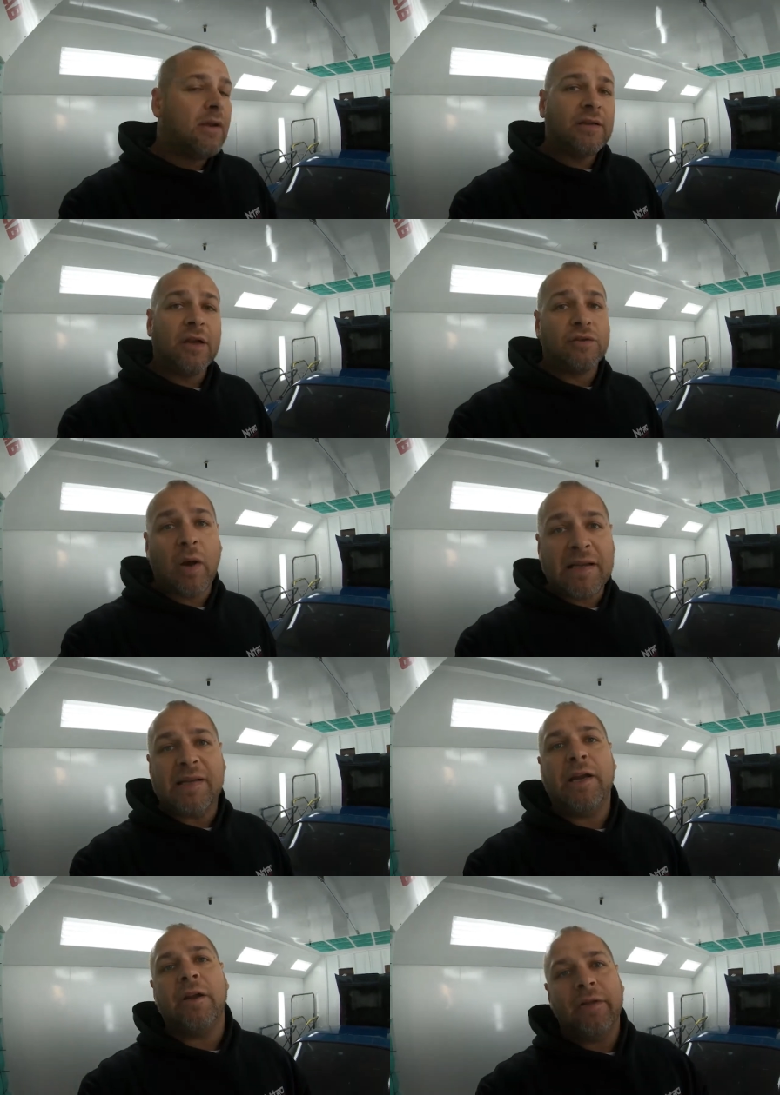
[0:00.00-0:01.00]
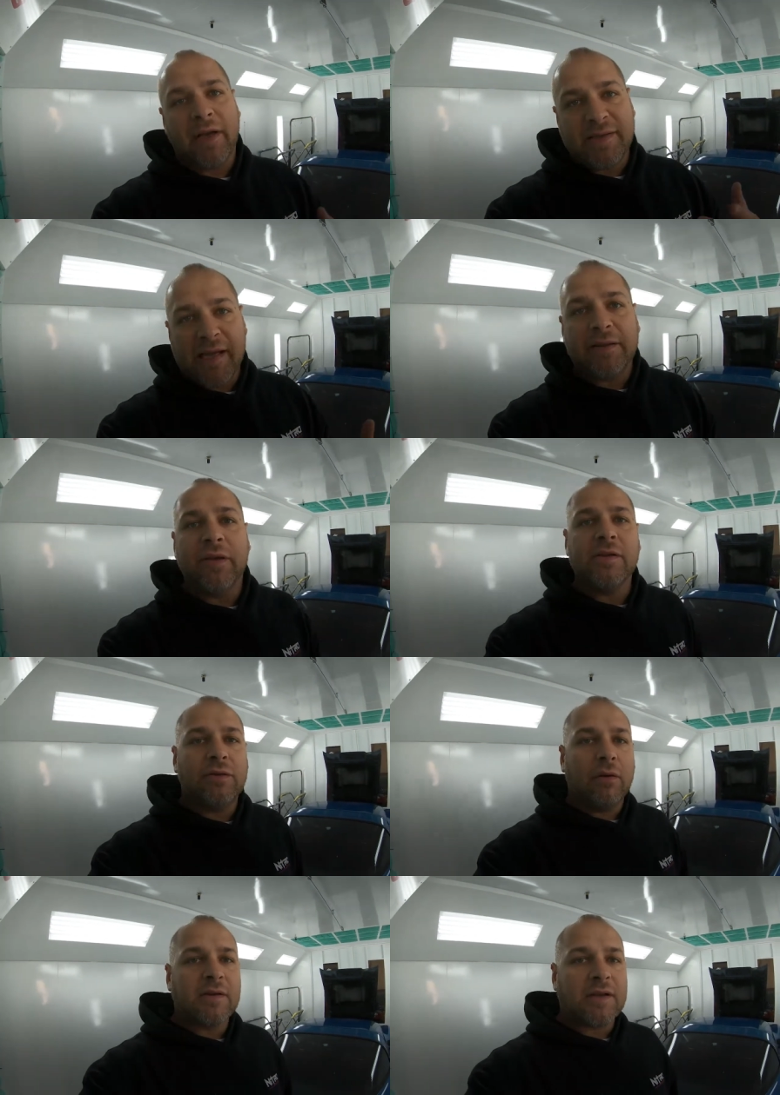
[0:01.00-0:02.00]
So twice a year, they're gonna take those
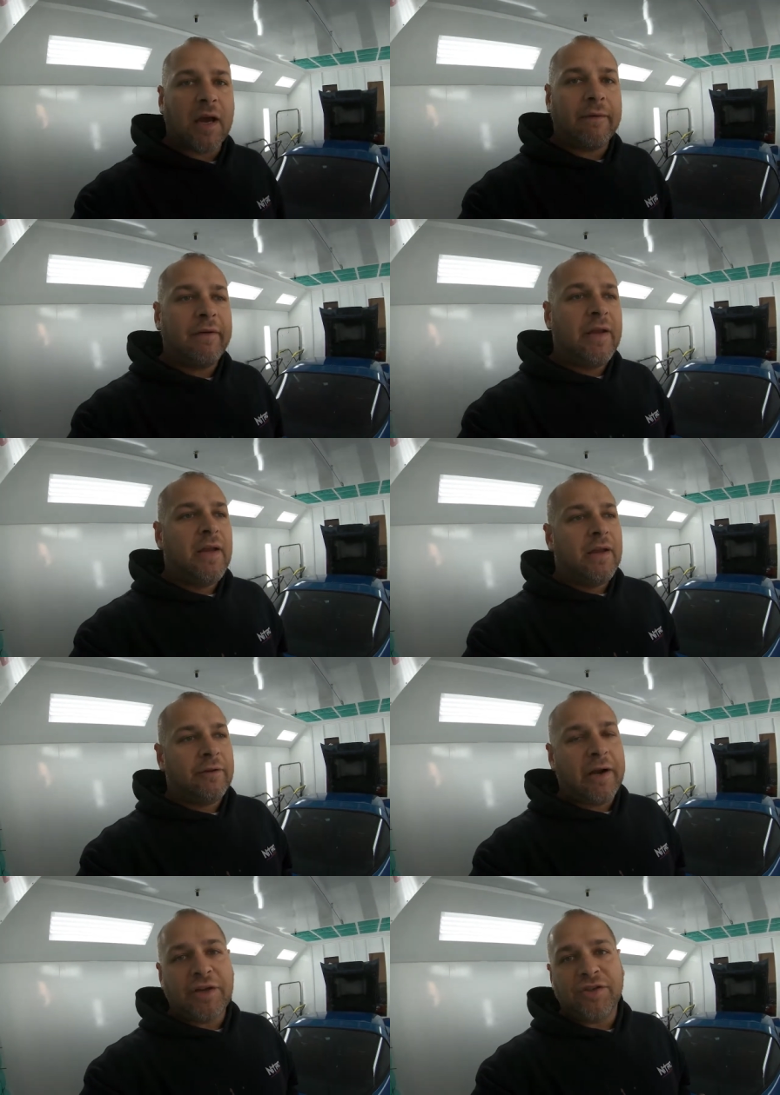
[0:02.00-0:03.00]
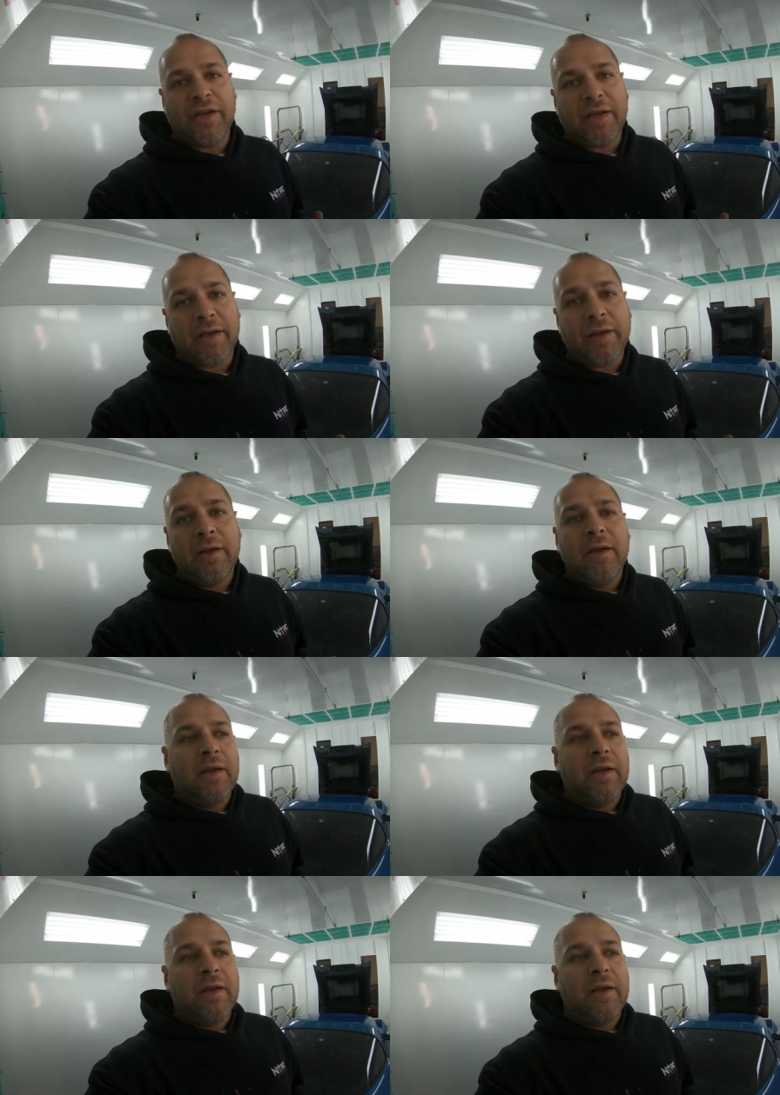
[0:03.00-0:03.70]
doors off and they're actually gonna